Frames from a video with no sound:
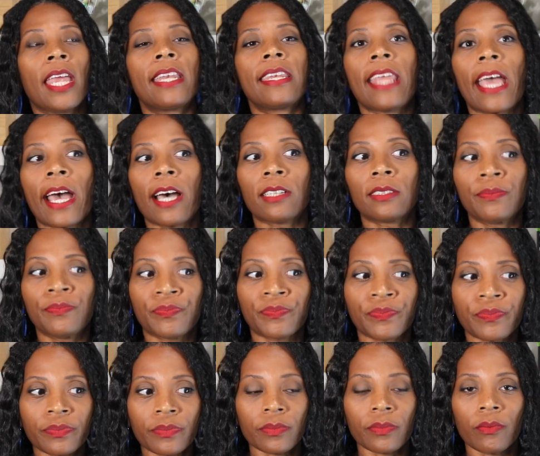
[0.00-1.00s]
Now,
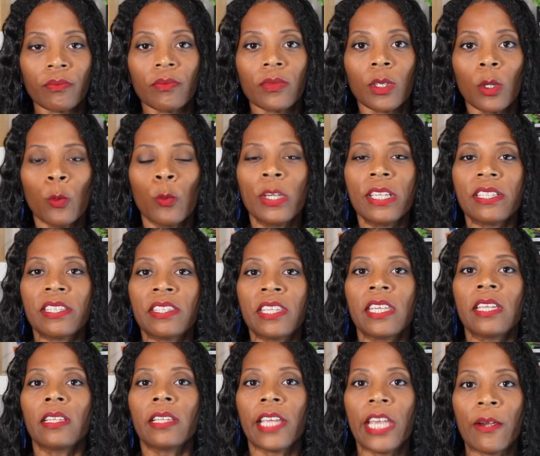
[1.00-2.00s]
we
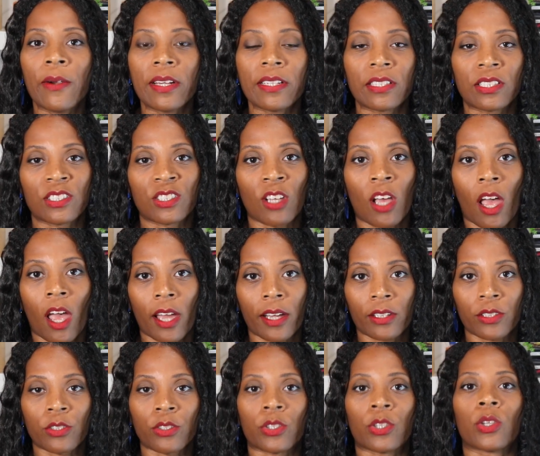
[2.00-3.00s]
see Larys
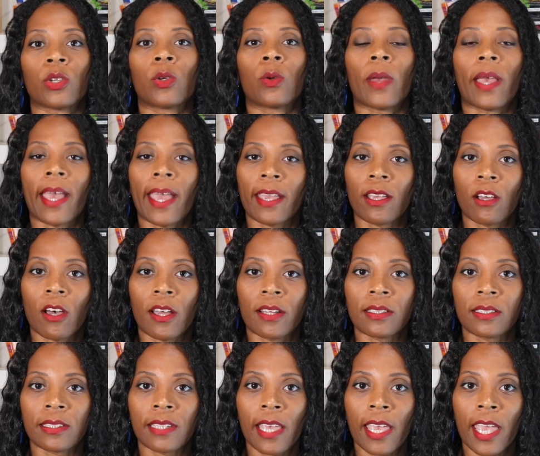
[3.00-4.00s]
talk to
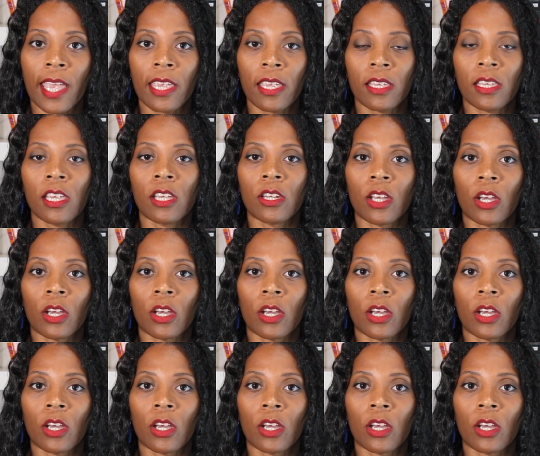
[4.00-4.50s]
Aegon saying,